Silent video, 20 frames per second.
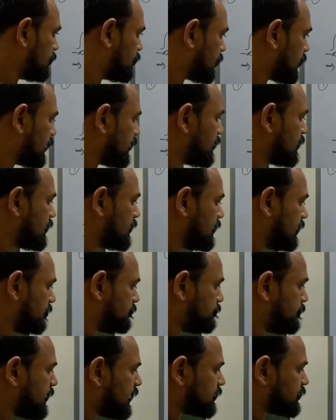Okay?
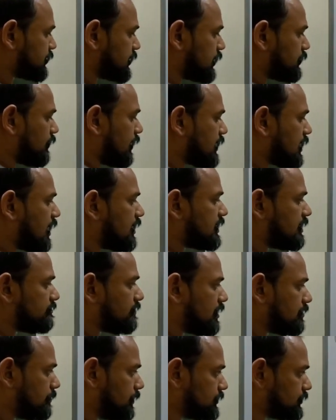If b is 0, I can't
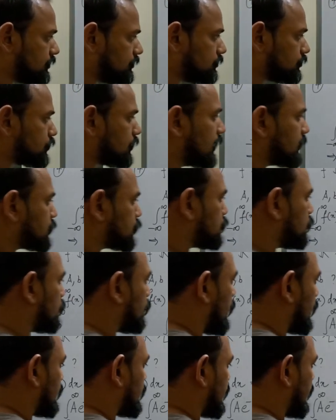divide by 0. So let's
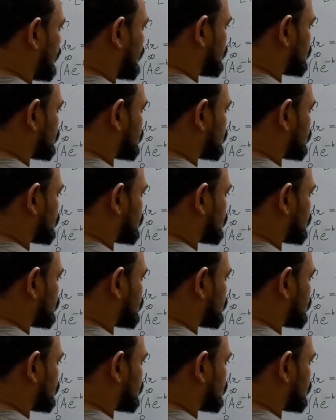do one